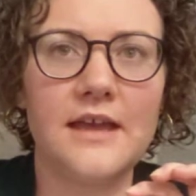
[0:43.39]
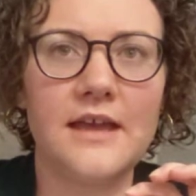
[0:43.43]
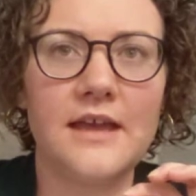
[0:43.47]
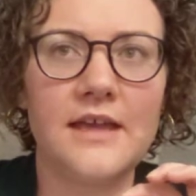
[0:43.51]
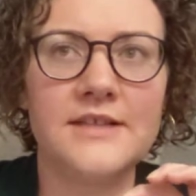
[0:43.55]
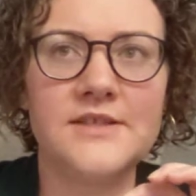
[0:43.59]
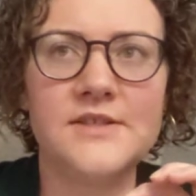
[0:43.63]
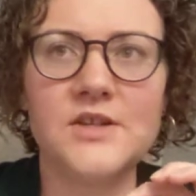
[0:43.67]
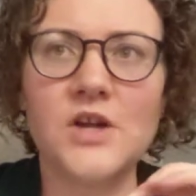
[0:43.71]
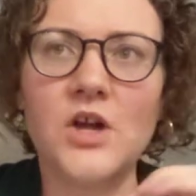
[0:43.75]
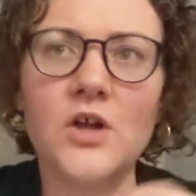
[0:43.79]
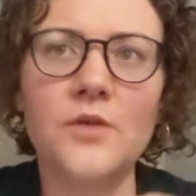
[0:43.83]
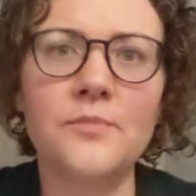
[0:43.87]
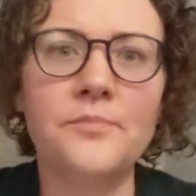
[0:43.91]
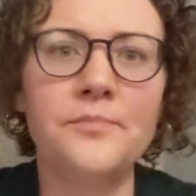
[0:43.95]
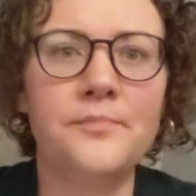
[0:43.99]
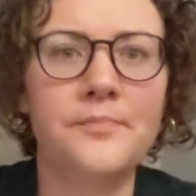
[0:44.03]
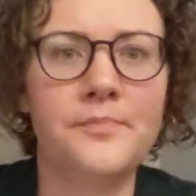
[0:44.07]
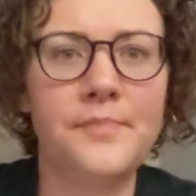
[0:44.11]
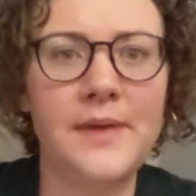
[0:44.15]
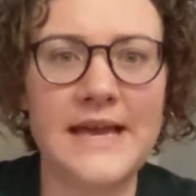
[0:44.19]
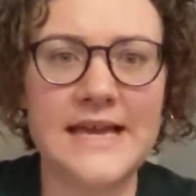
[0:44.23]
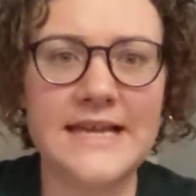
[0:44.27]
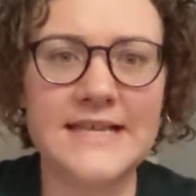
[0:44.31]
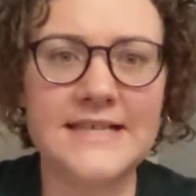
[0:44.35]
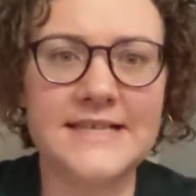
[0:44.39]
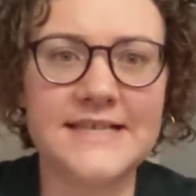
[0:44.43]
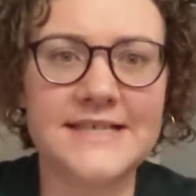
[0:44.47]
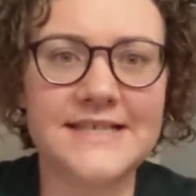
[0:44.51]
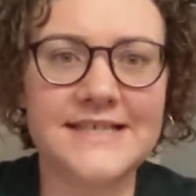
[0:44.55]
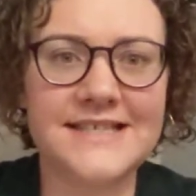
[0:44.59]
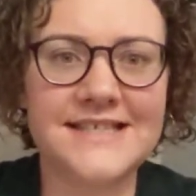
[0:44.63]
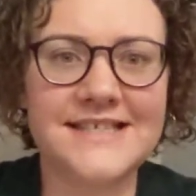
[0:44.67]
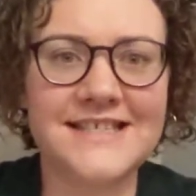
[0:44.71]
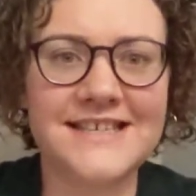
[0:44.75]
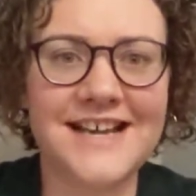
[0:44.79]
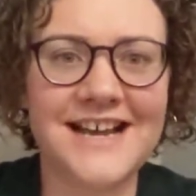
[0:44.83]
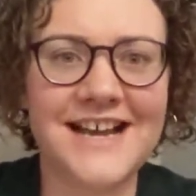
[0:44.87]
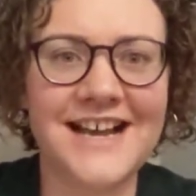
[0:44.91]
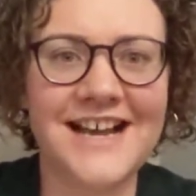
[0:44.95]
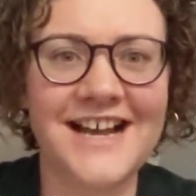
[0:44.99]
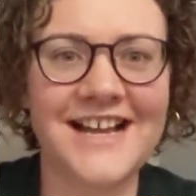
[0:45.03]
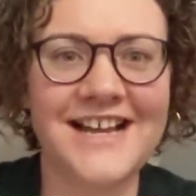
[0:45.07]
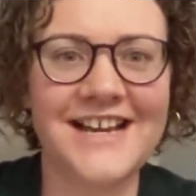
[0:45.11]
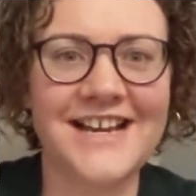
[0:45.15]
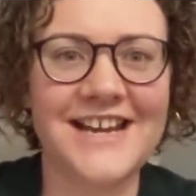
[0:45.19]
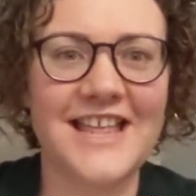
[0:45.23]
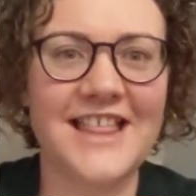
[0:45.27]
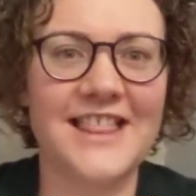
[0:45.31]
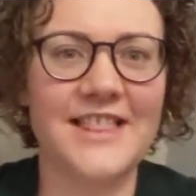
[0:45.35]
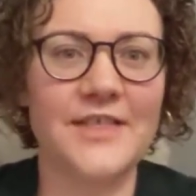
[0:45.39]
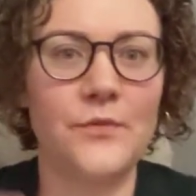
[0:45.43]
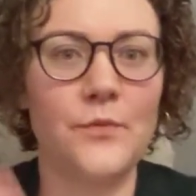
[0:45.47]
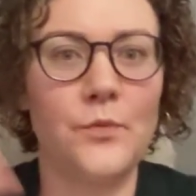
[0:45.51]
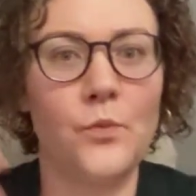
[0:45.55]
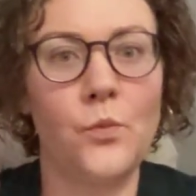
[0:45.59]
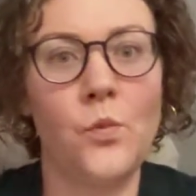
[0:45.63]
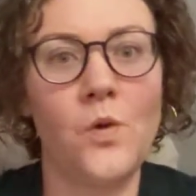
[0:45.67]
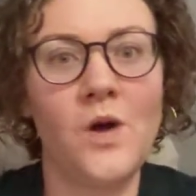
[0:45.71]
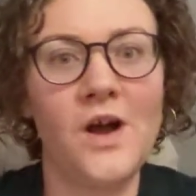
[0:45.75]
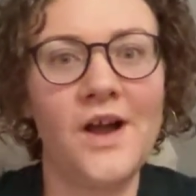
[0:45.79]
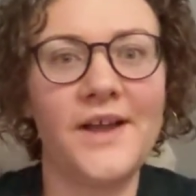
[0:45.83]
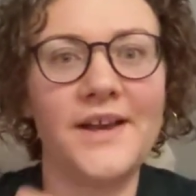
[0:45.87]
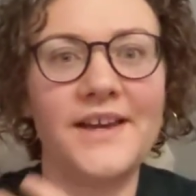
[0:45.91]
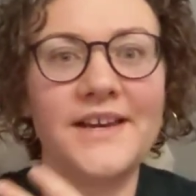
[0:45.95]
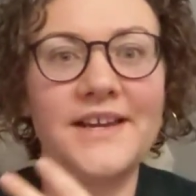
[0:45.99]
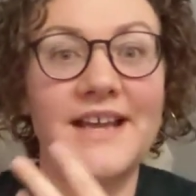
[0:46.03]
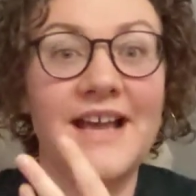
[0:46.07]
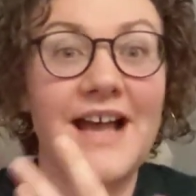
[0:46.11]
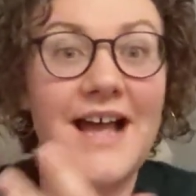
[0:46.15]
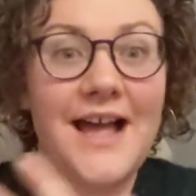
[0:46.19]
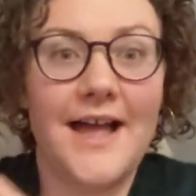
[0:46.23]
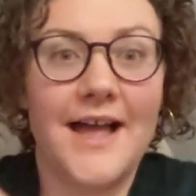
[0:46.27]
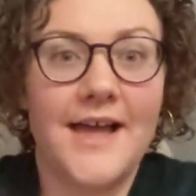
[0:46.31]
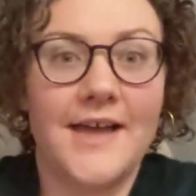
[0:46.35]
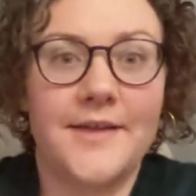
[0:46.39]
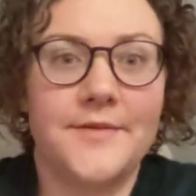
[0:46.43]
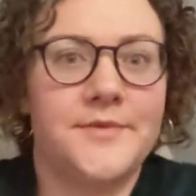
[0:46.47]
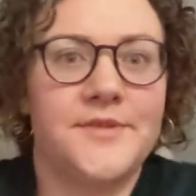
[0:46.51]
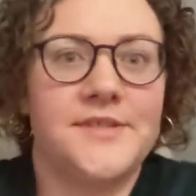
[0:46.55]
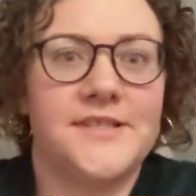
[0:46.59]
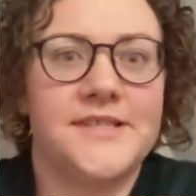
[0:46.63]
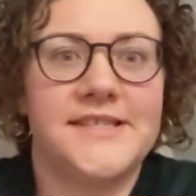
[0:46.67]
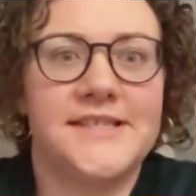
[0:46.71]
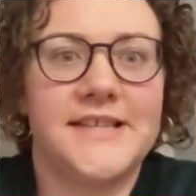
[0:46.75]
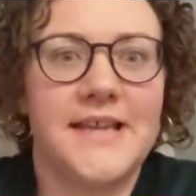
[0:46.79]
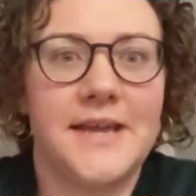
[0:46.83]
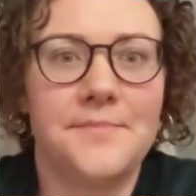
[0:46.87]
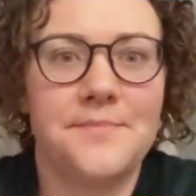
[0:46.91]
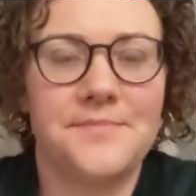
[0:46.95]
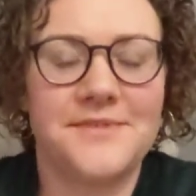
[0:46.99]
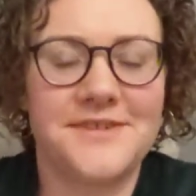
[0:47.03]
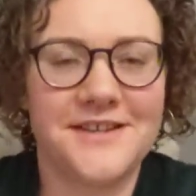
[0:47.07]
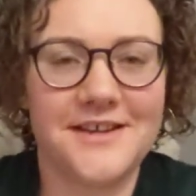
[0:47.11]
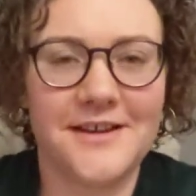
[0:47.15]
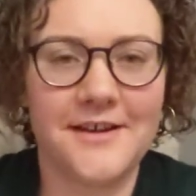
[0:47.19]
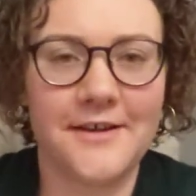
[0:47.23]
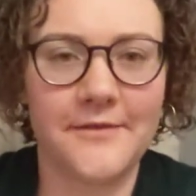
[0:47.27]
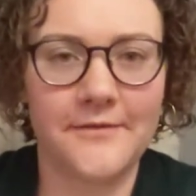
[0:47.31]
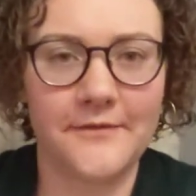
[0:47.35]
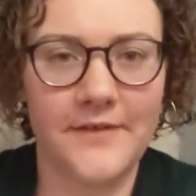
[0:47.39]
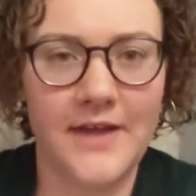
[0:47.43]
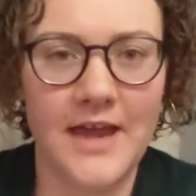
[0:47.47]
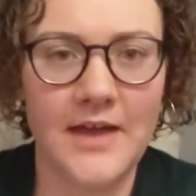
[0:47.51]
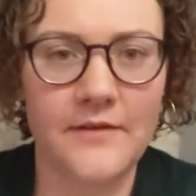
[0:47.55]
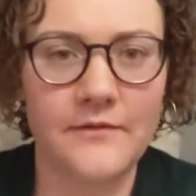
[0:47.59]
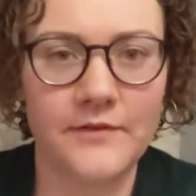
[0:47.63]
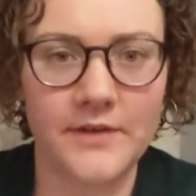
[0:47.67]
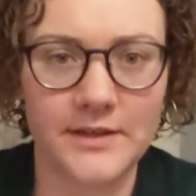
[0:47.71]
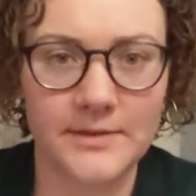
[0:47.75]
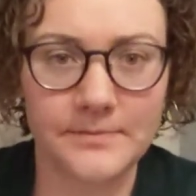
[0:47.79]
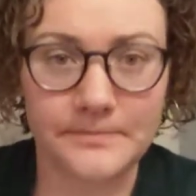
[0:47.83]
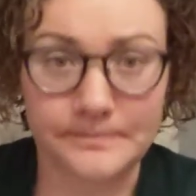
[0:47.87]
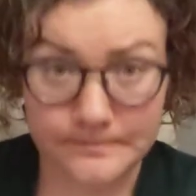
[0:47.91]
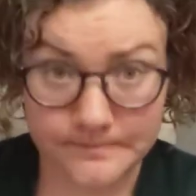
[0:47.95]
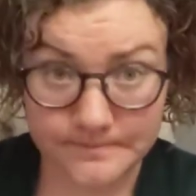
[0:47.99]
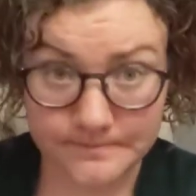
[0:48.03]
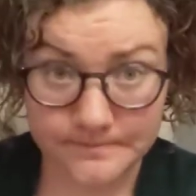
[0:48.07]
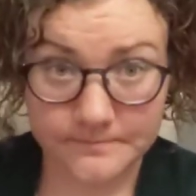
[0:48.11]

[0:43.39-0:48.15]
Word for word: it's all based on one concept of heaven.